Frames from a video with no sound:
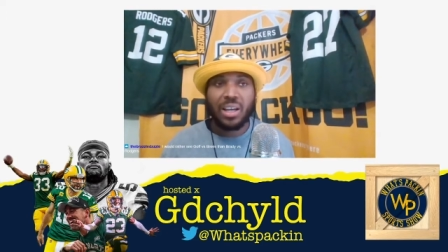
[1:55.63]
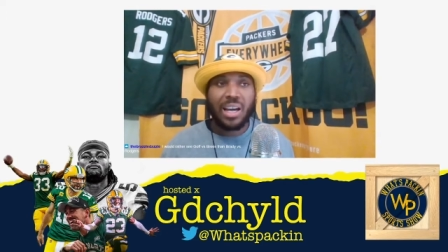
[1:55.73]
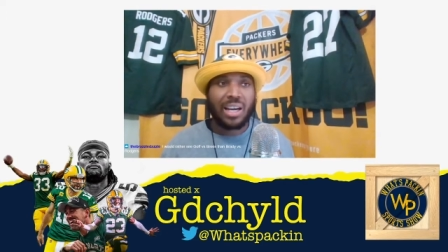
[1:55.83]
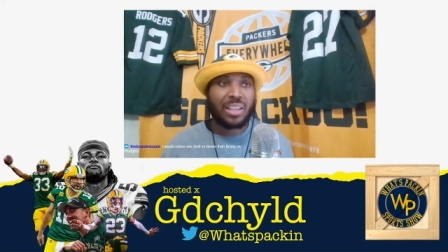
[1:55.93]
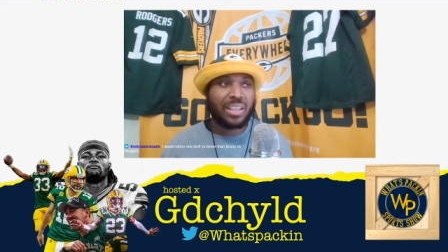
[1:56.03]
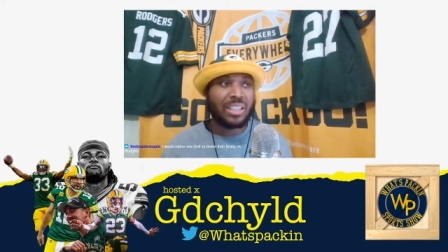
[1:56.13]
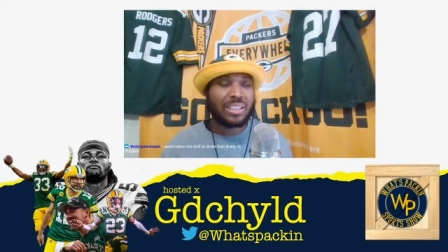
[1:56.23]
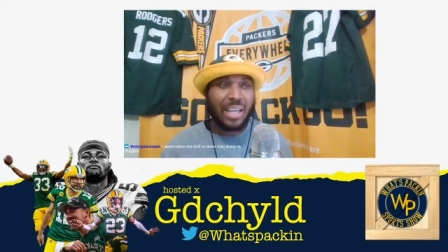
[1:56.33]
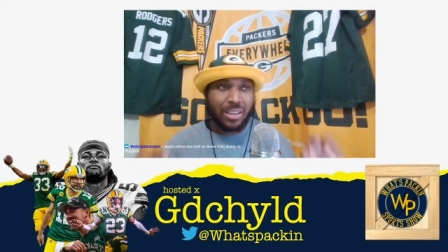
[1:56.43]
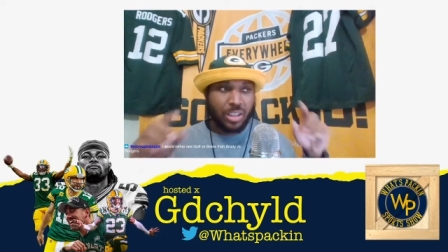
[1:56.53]
and I think he's
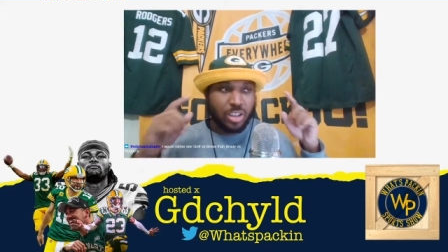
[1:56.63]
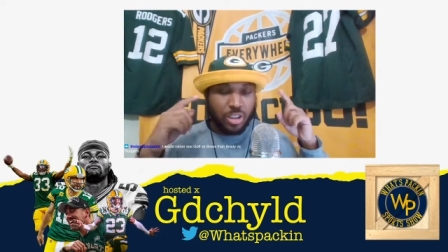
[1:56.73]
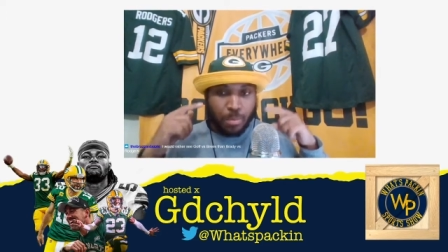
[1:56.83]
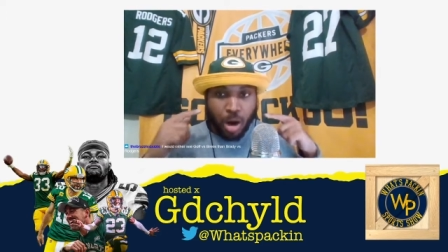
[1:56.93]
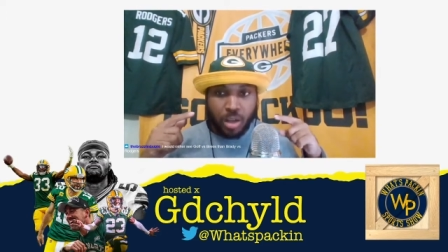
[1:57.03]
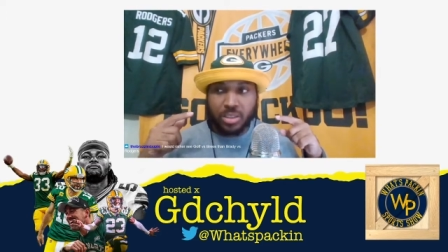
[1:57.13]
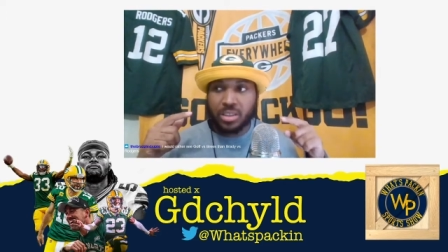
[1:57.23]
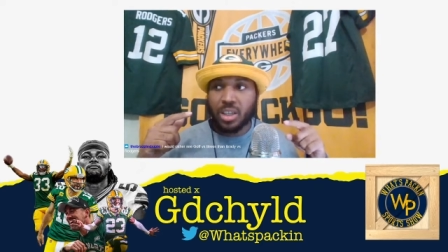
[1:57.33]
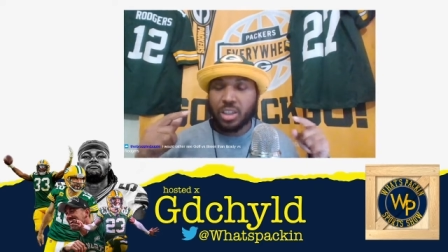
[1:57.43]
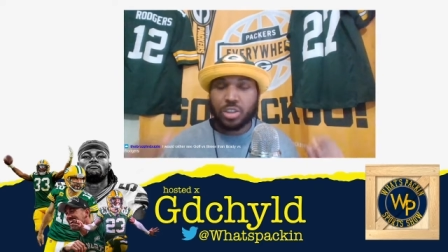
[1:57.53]
got the smarts
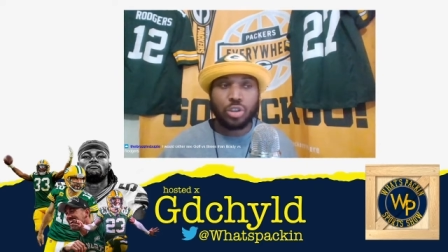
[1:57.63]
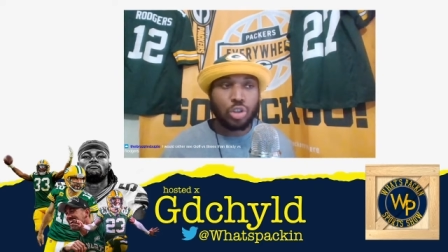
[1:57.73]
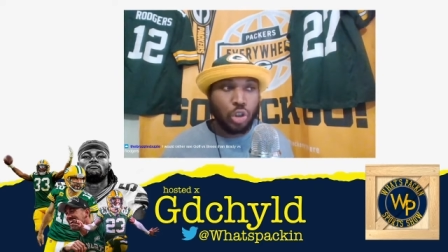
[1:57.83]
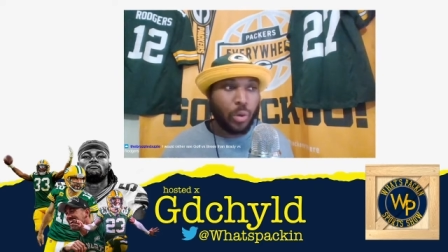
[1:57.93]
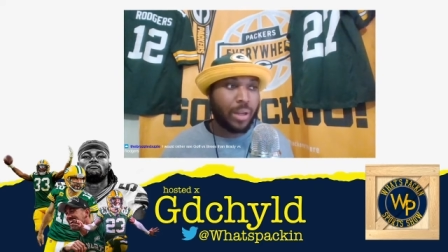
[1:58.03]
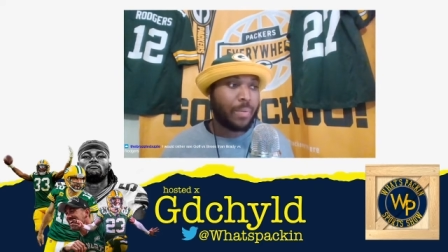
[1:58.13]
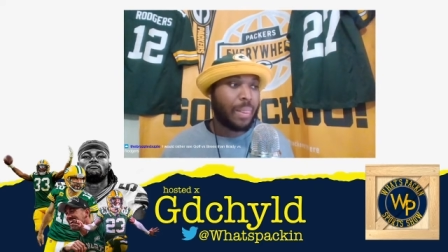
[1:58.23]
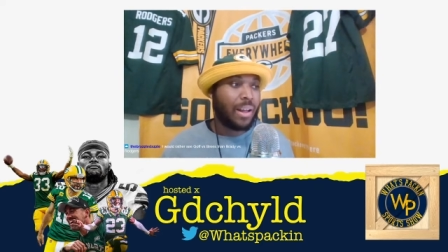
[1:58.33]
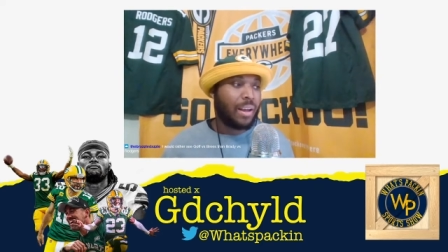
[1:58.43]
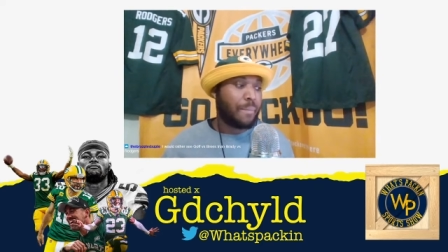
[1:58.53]
to do it.
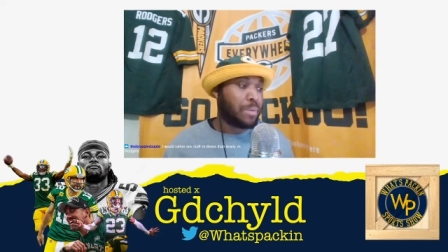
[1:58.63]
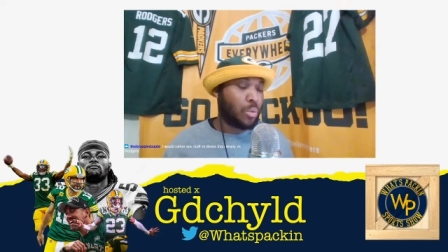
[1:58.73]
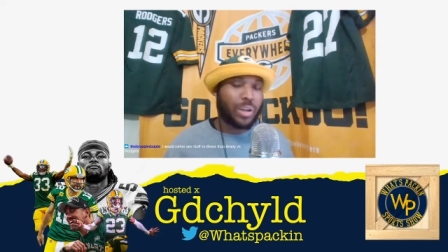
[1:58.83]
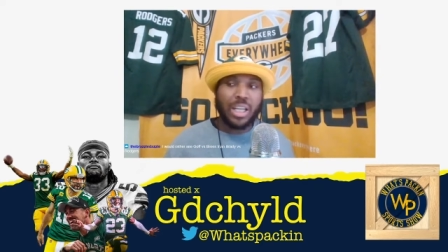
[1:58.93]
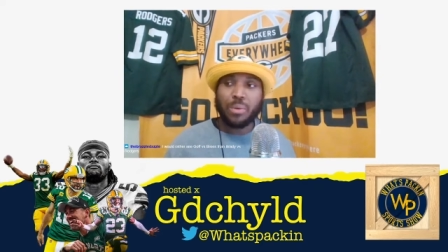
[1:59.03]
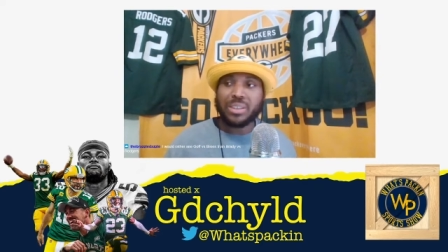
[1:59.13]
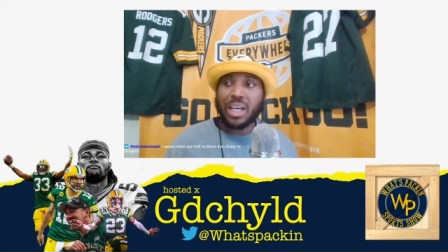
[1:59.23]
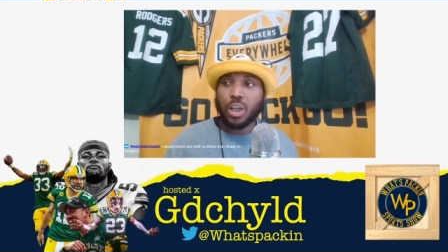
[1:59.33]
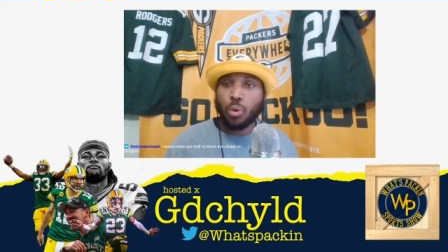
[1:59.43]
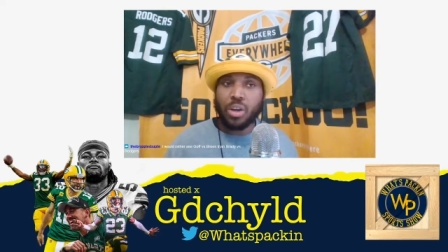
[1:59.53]
But when he was at
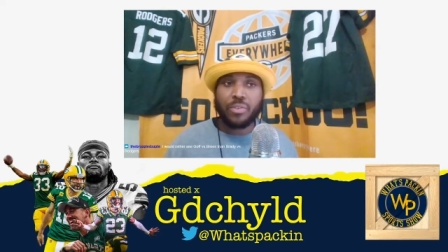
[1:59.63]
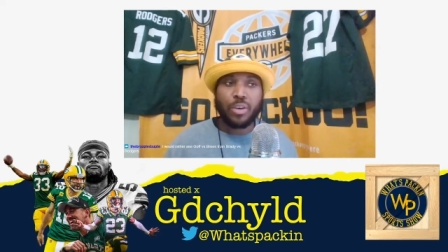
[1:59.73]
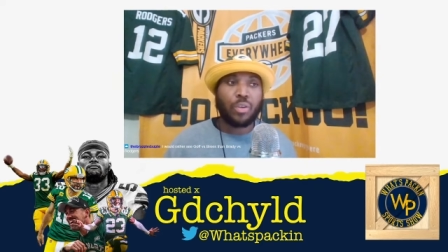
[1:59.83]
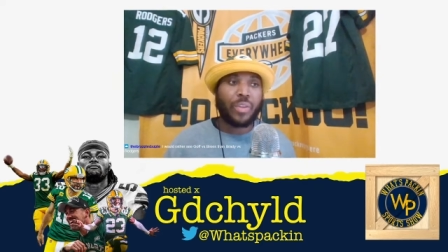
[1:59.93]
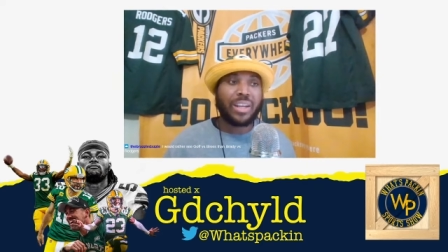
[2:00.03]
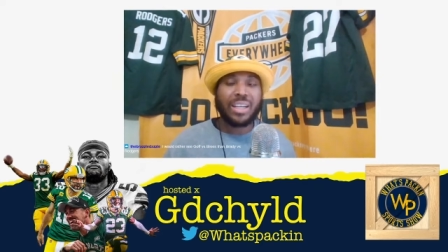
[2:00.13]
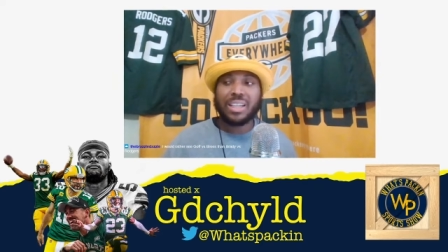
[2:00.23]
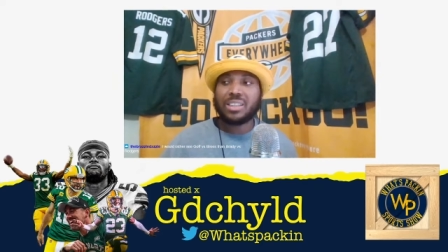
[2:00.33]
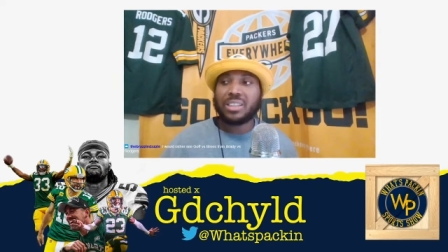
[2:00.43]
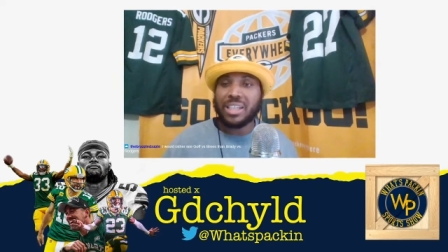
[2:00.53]
Louisville, they
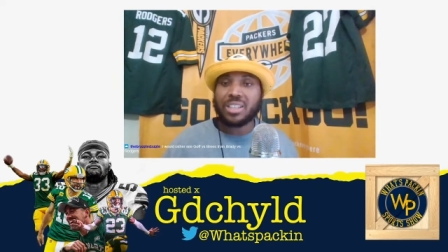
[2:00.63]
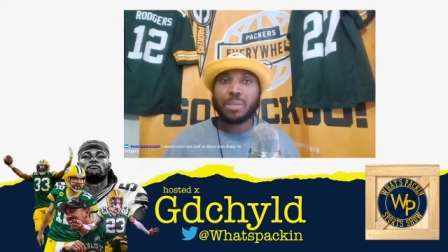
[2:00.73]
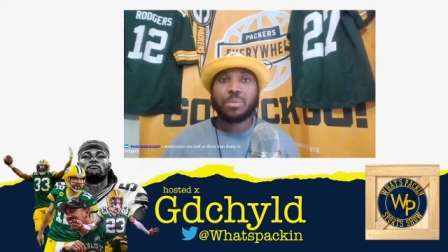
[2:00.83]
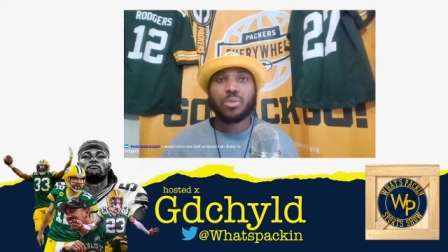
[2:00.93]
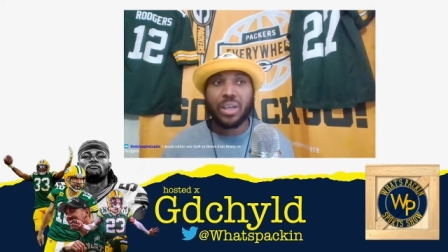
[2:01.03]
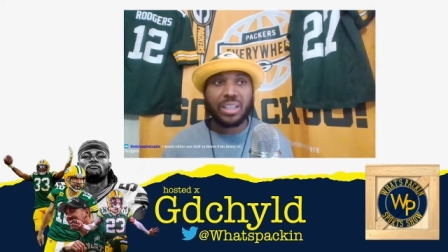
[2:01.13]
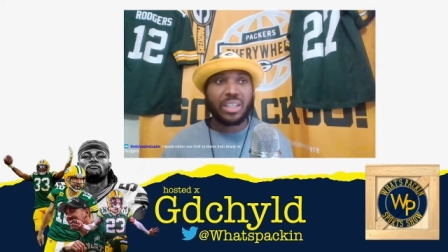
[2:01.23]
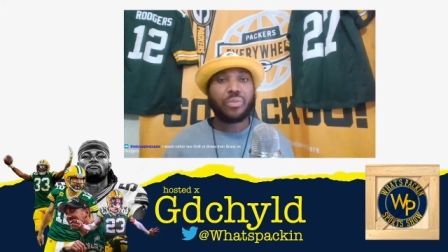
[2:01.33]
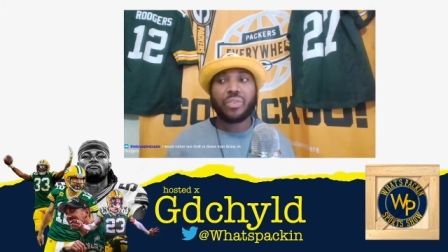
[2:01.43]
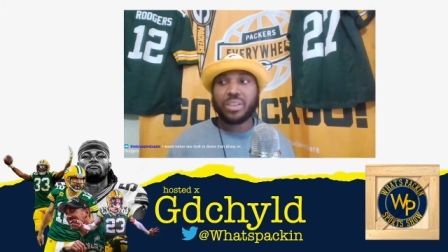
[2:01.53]
didn't teach him to read
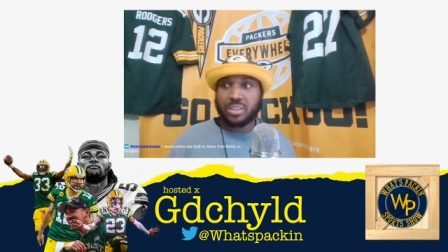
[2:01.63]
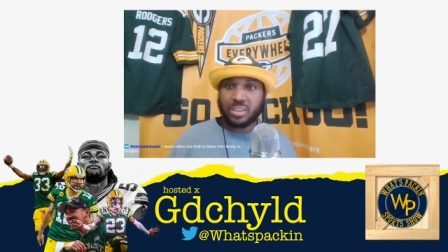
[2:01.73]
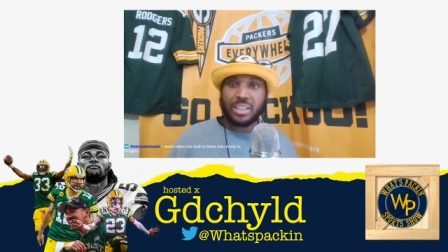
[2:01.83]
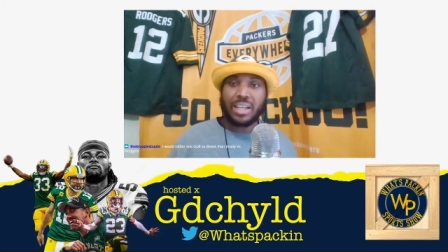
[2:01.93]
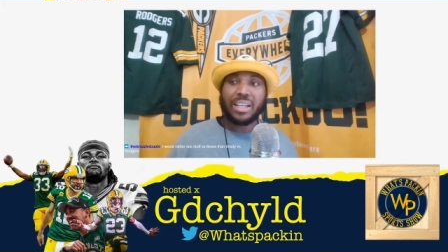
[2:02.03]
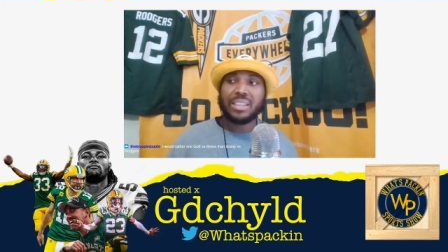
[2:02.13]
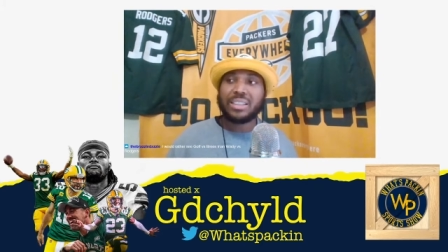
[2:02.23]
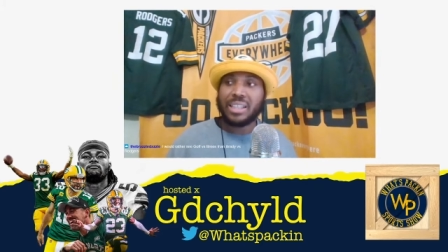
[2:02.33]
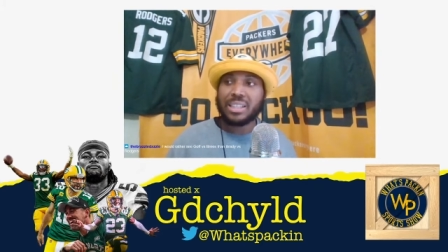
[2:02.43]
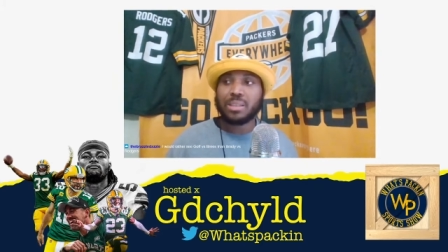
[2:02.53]
defenses, and they didn't teach him